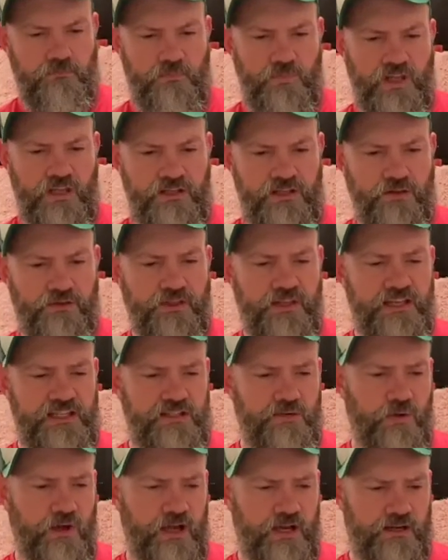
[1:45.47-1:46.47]
So this
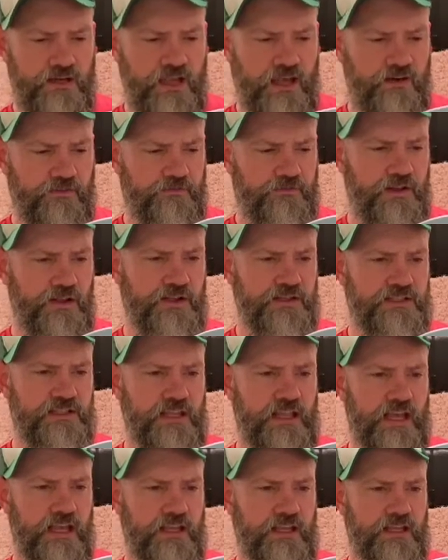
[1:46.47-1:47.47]
one kind of feels
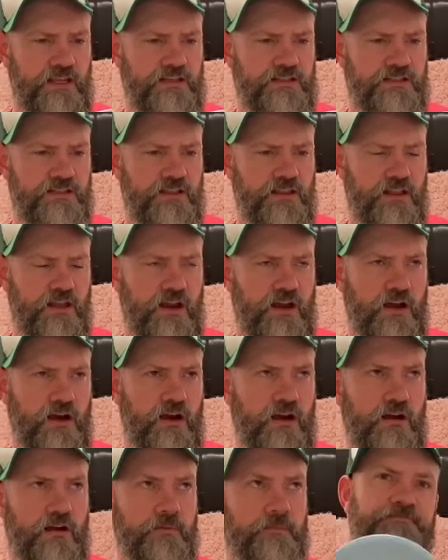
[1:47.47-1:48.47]
like it's
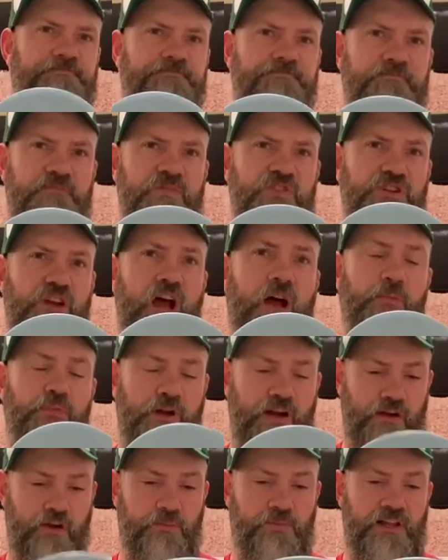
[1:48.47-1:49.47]
their
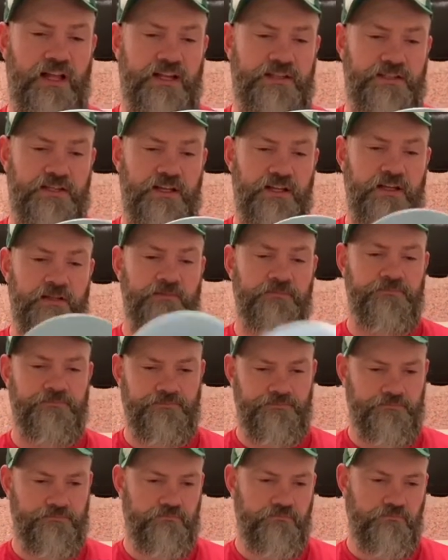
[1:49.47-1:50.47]
Jawbreaker plastic.
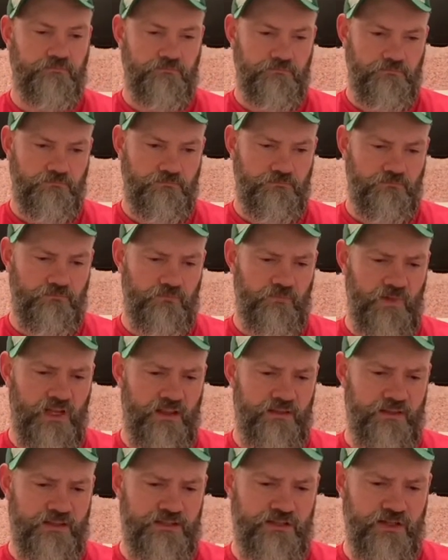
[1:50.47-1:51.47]

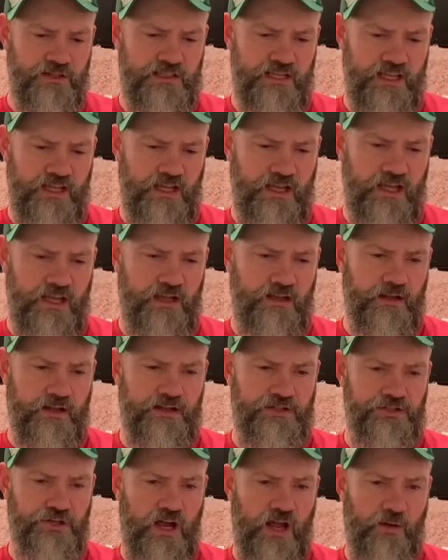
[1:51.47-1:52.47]
And this looks like a
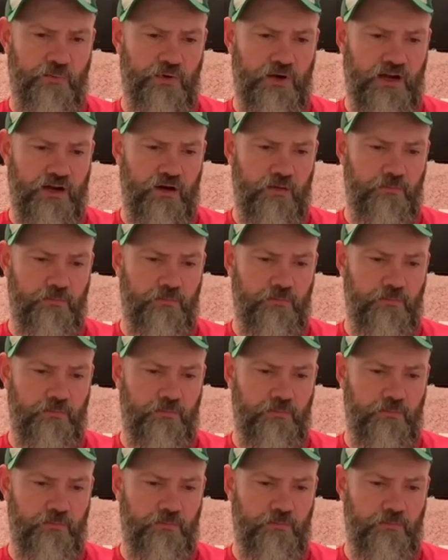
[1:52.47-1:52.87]
Jawbreaker